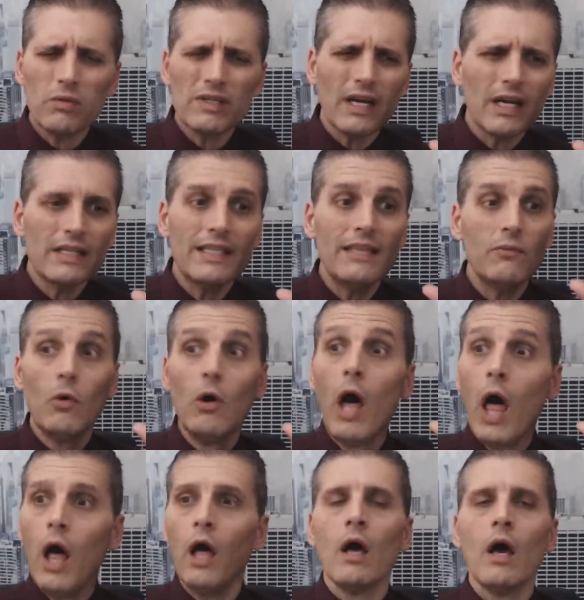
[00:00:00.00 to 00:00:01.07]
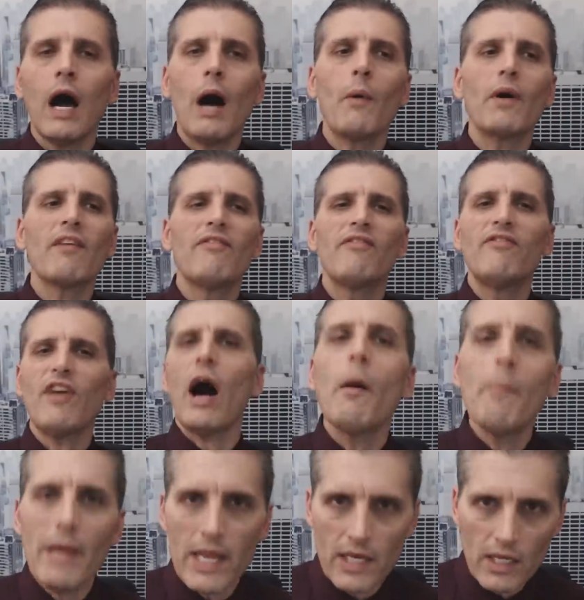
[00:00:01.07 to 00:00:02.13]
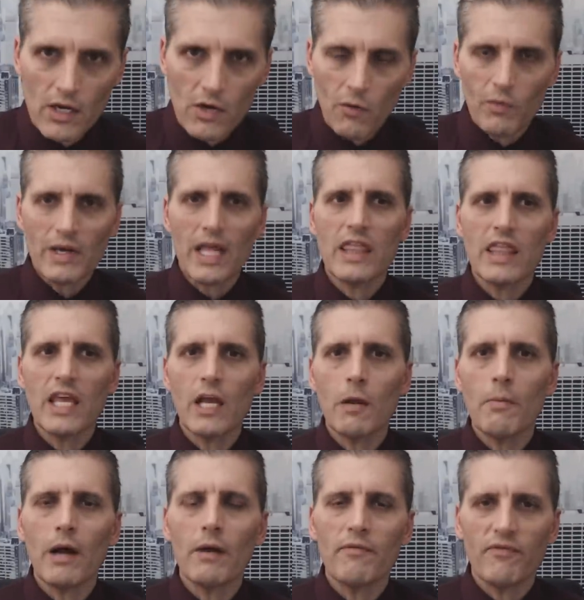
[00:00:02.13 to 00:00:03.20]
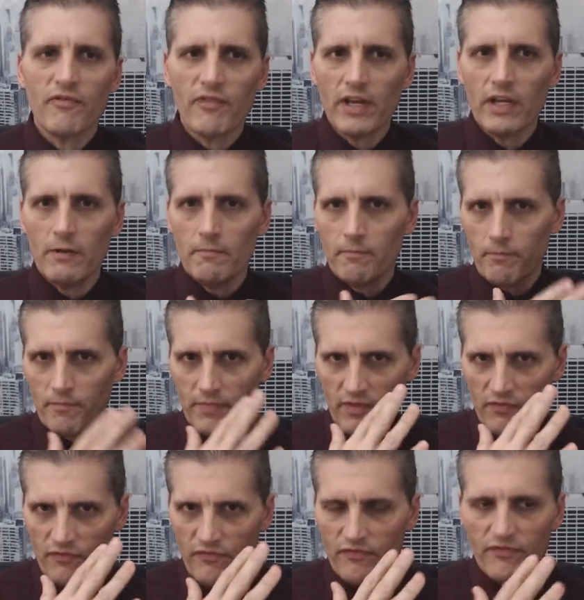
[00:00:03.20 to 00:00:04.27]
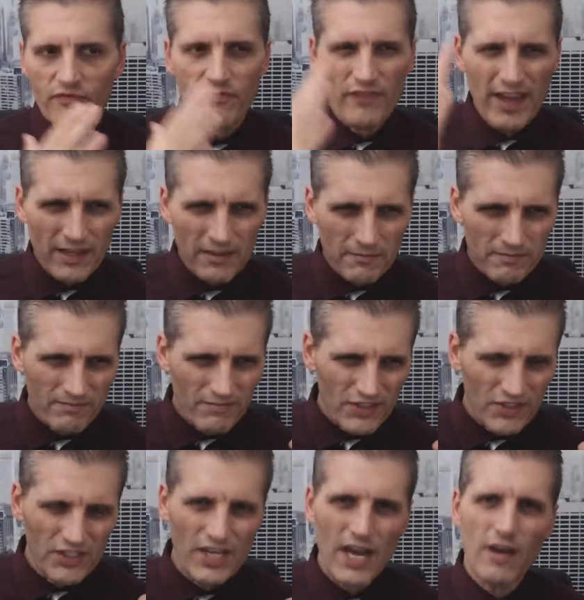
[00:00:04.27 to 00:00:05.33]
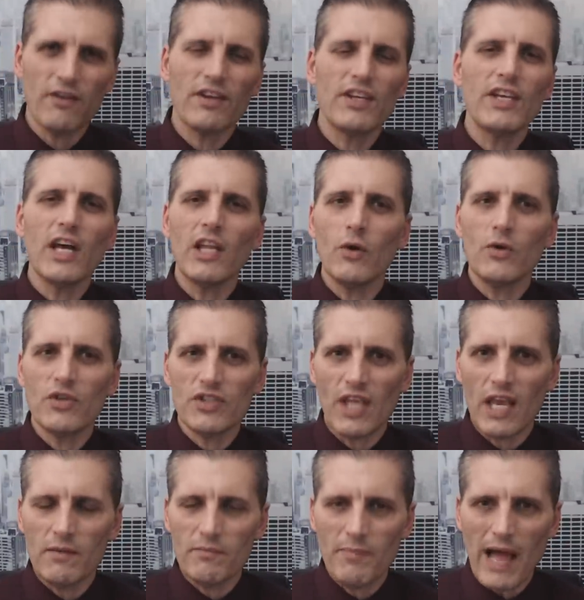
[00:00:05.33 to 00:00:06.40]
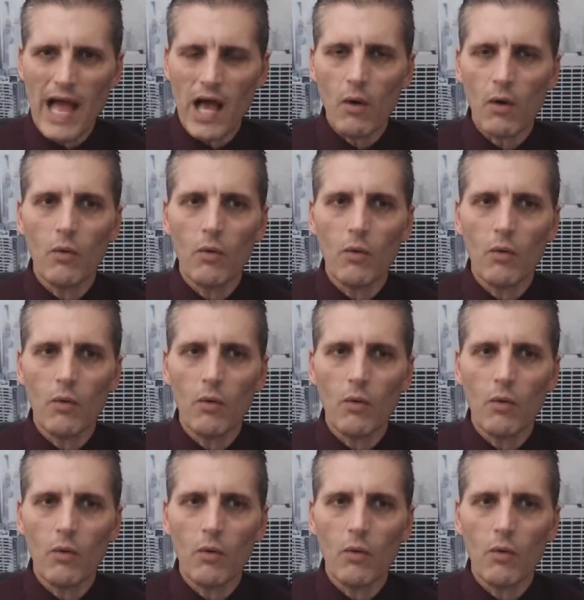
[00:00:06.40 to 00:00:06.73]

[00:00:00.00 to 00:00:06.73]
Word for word: Ugh, I want to vomit when I think about friggin' Fed Chair Yellowstain Powell.